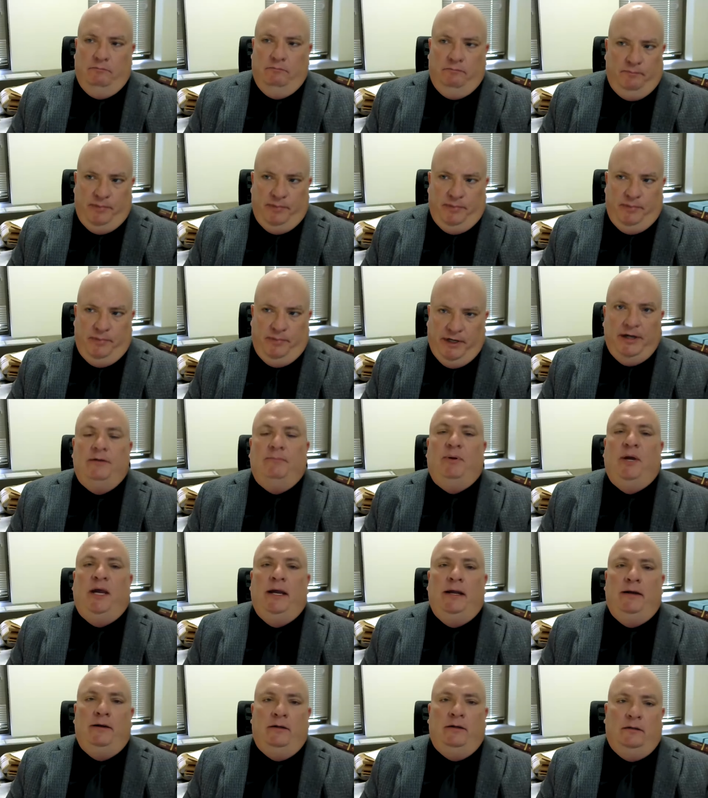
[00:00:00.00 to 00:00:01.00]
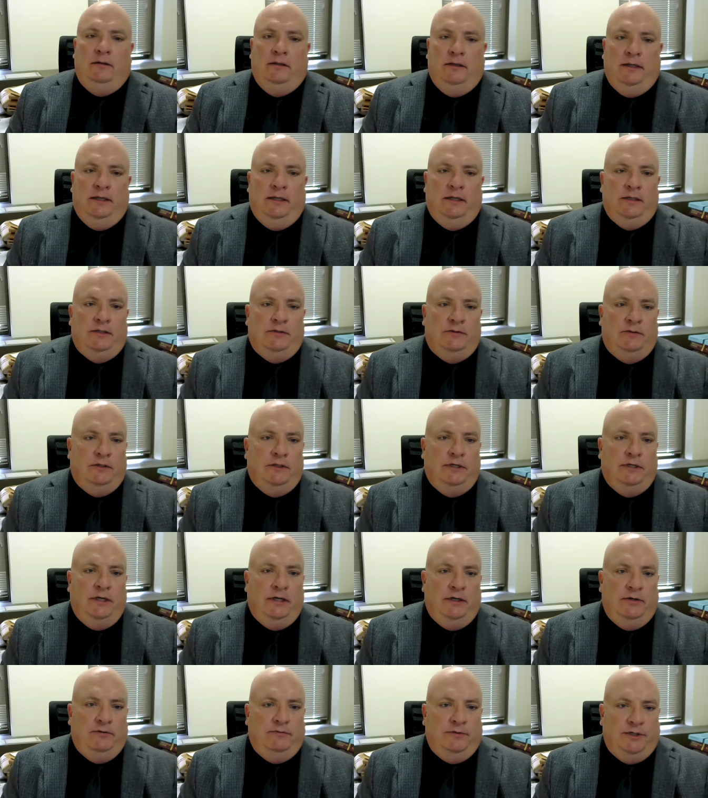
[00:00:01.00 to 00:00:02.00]
beyond the pale, as
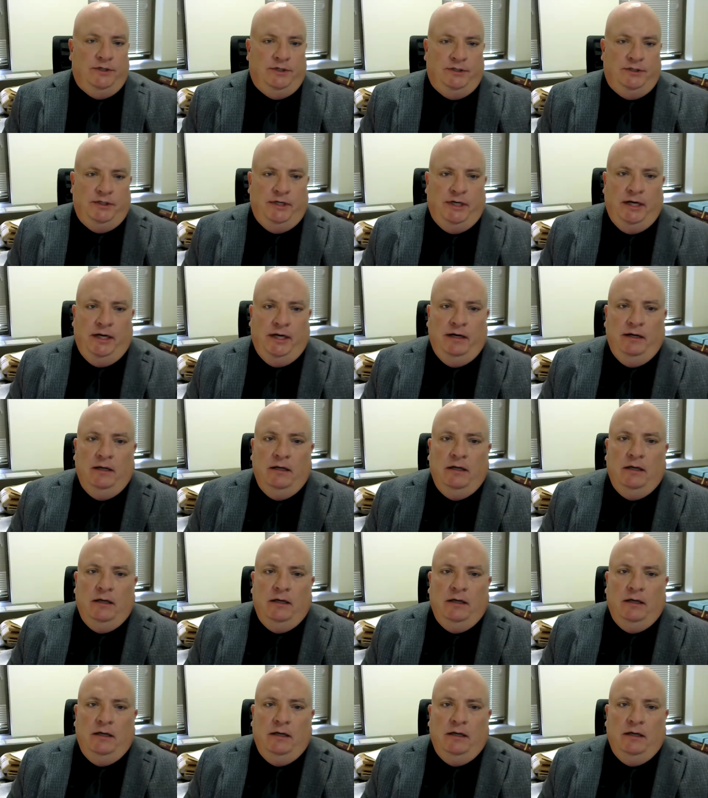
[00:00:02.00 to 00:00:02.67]
the Irish say.